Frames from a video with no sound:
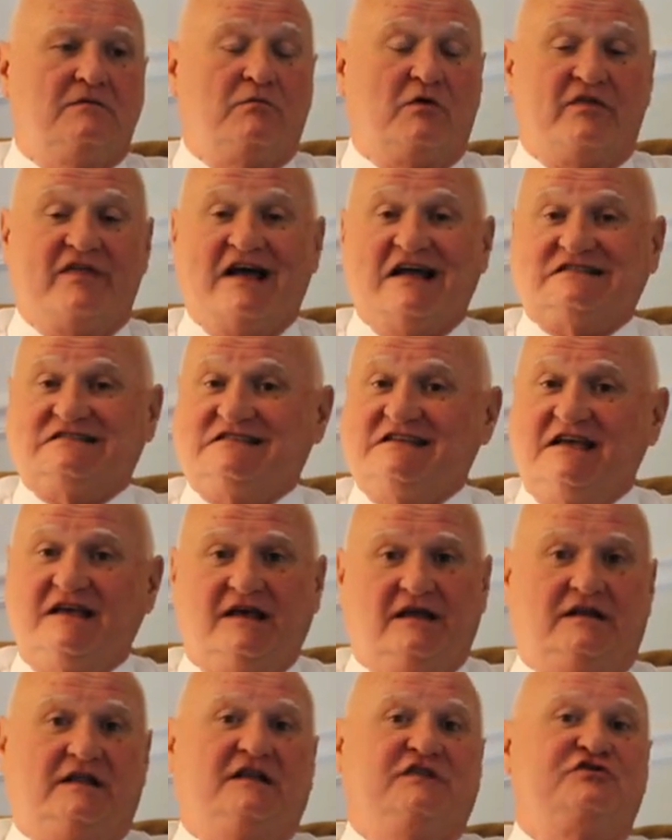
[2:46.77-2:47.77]
Well, that's
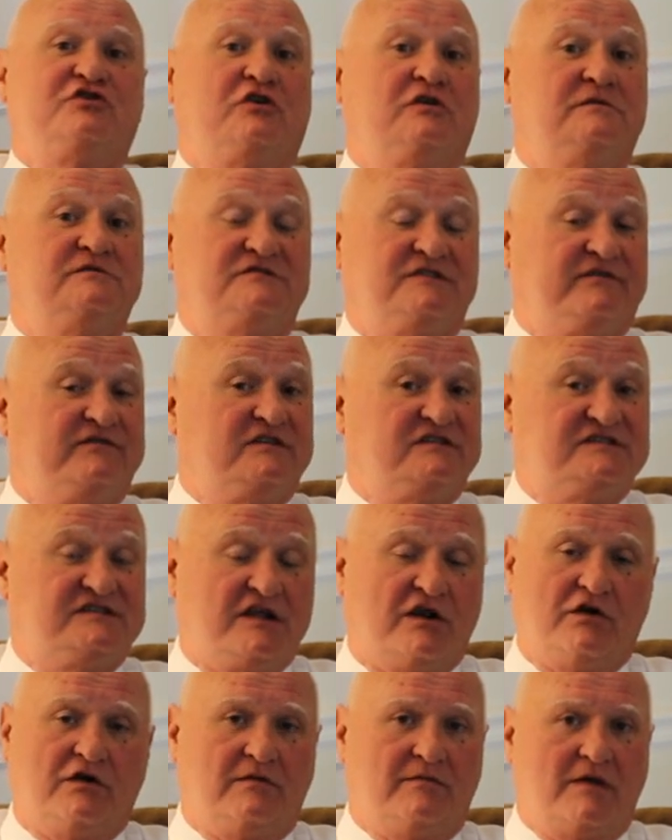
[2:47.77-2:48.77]
it in terms of the
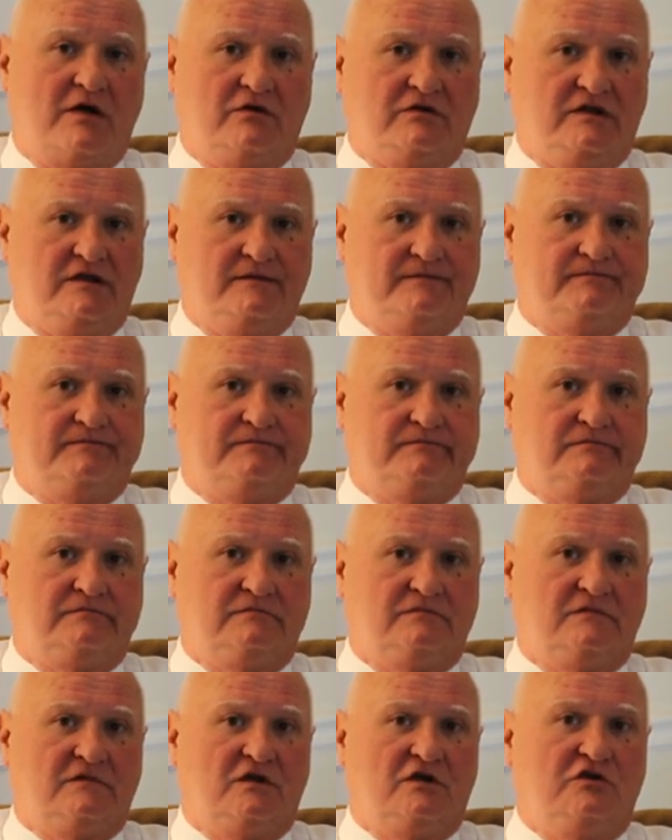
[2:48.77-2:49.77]
ceremony.
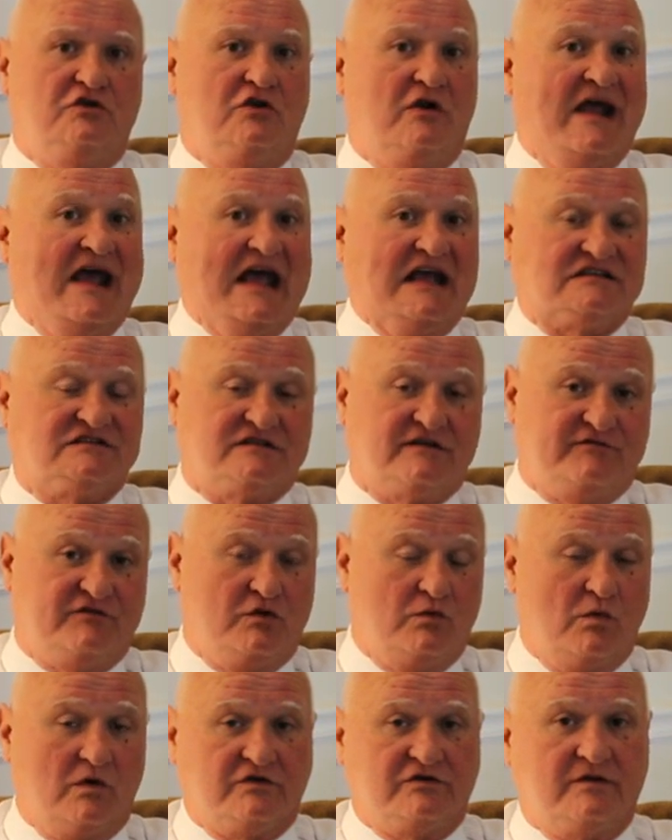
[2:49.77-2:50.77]
You're asked if
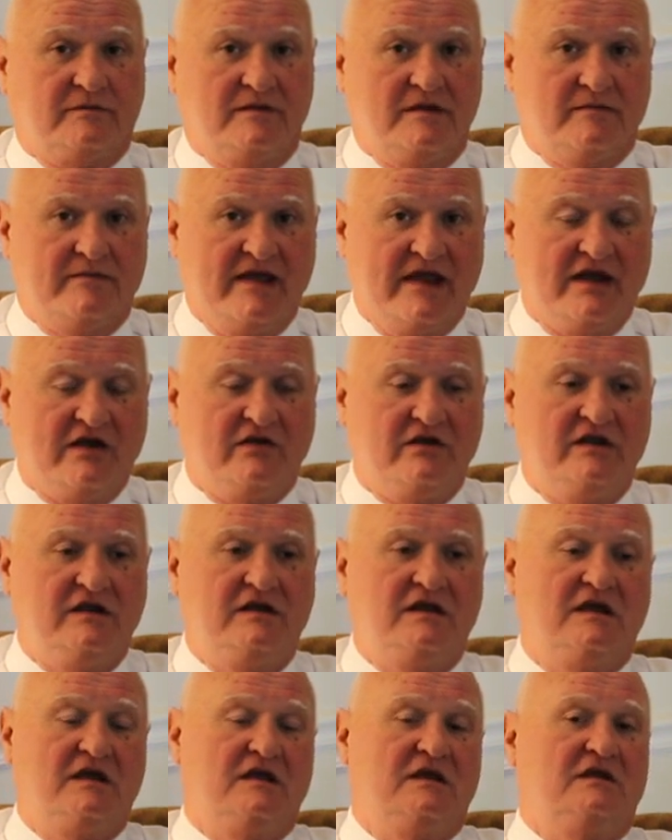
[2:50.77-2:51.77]
you want to be
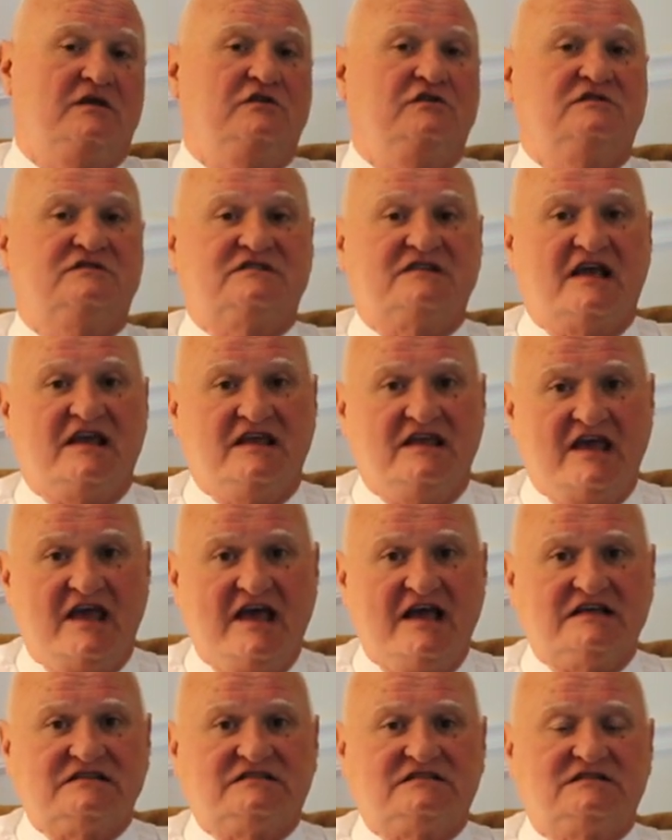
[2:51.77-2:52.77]
married. You say
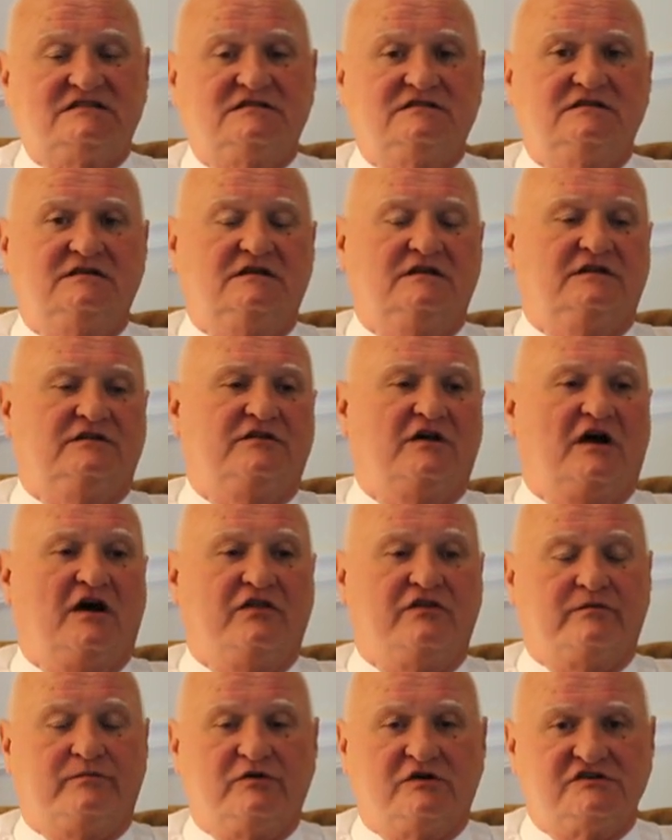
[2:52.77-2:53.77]
yes. The
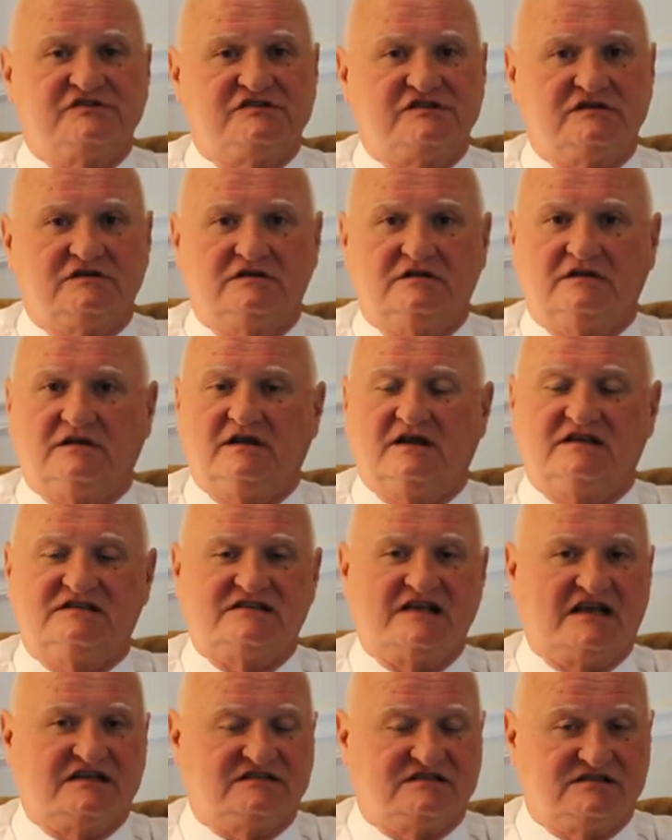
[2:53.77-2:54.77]
other person
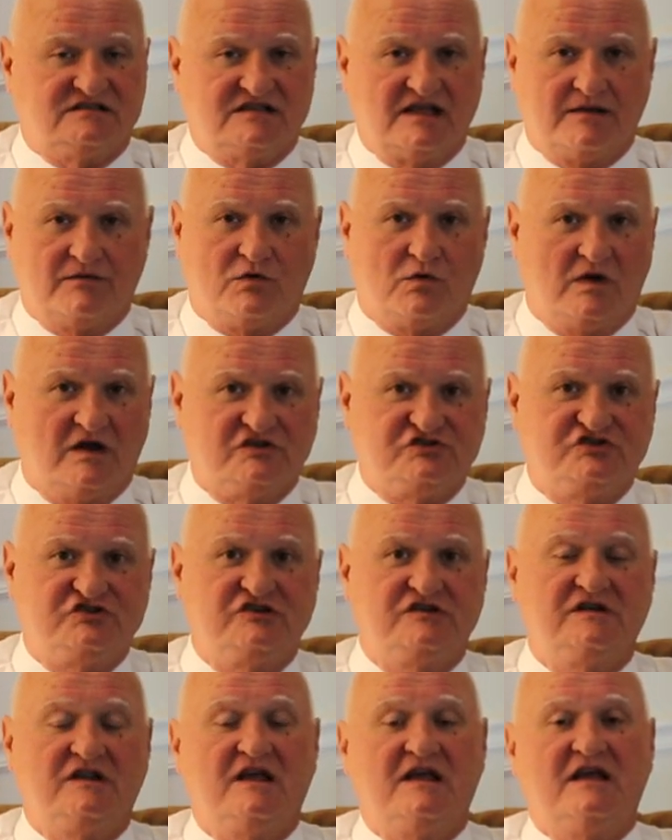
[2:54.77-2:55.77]
is asked the same
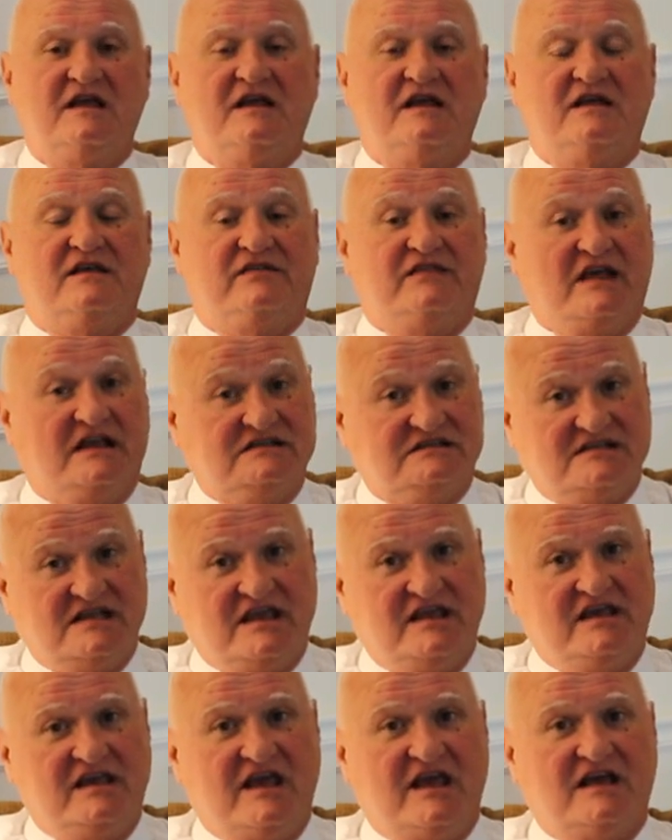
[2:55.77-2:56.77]
question. They
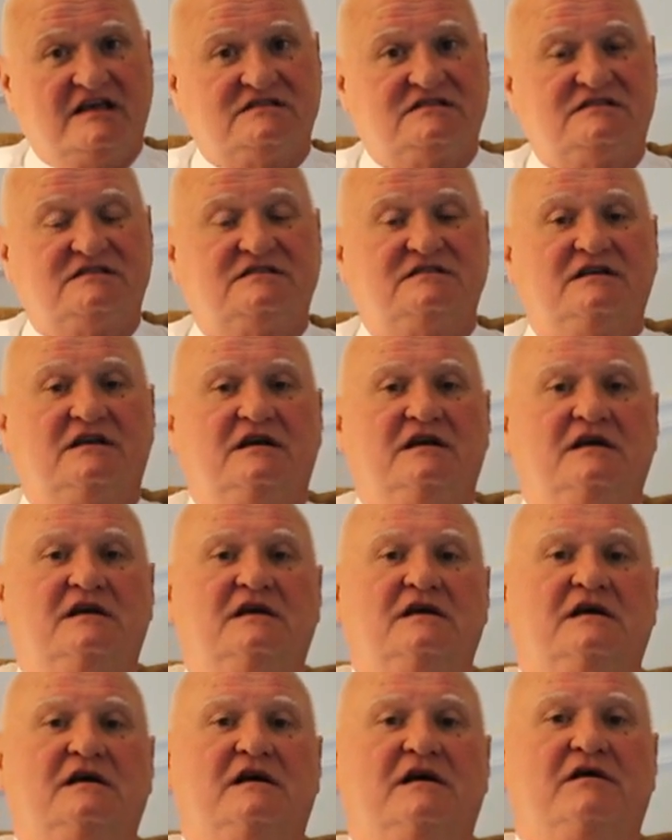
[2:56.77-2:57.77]
say yes.
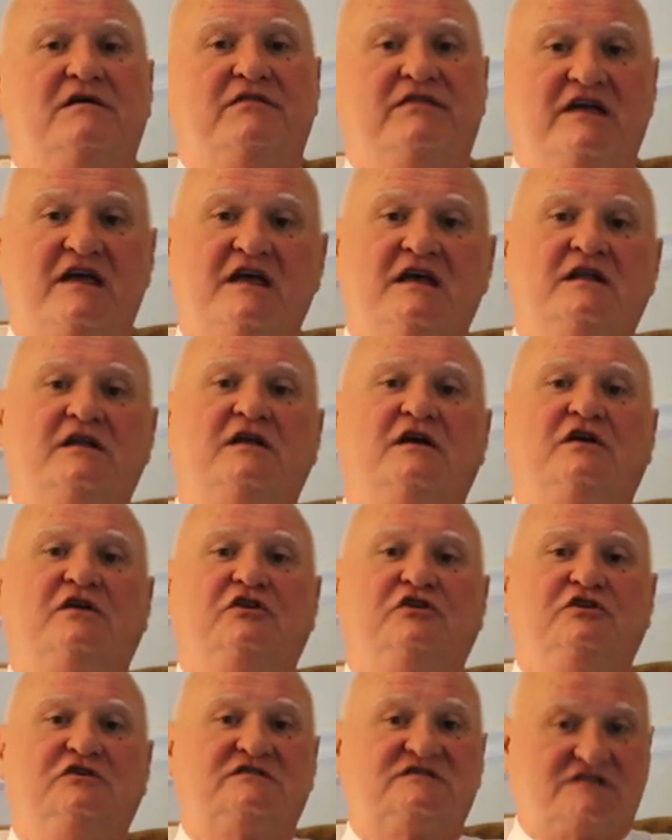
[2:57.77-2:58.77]
Then
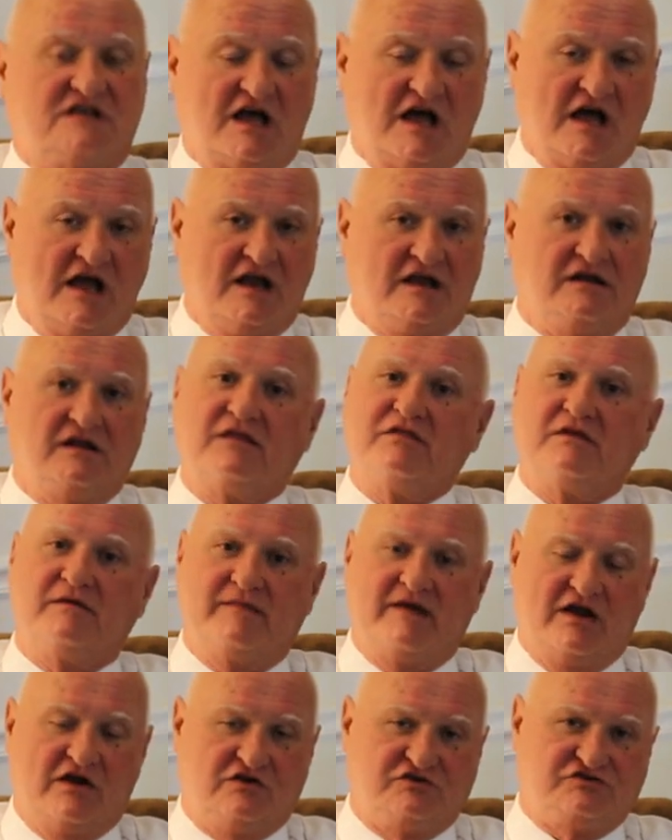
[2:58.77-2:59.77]
you sign the
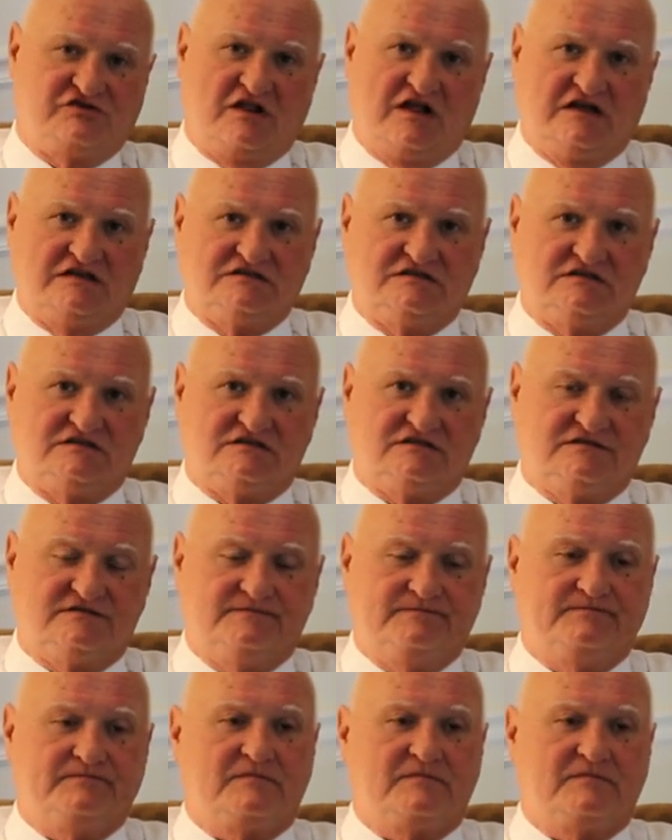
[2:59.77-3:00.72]
marriage license.